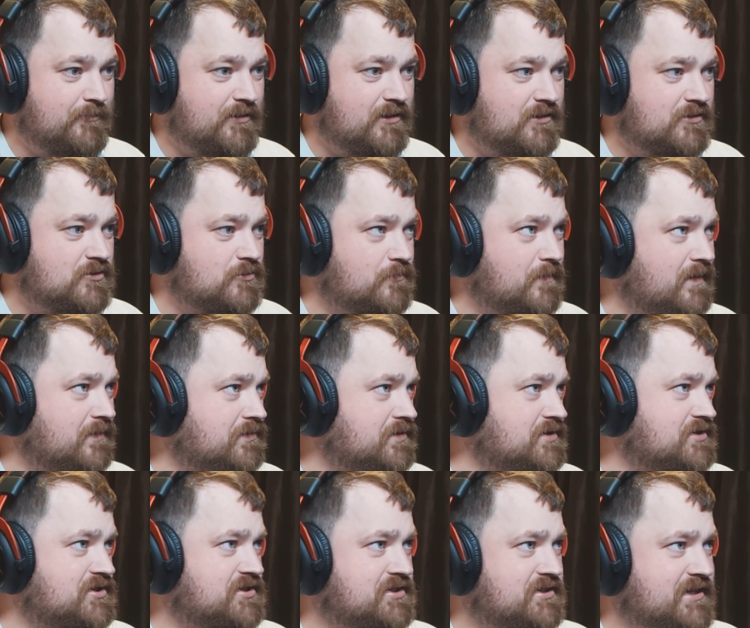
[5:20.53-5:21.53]
We're going to talk about the
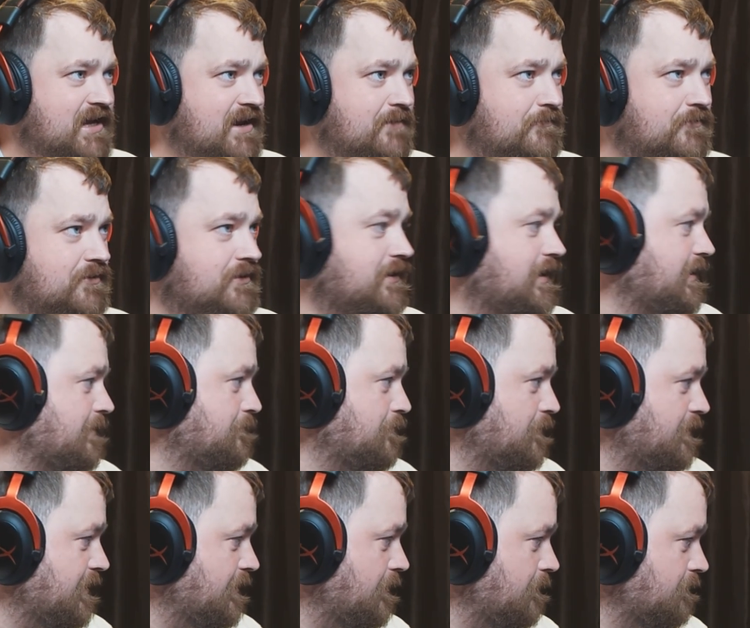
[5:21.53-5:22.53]
statement that they put out.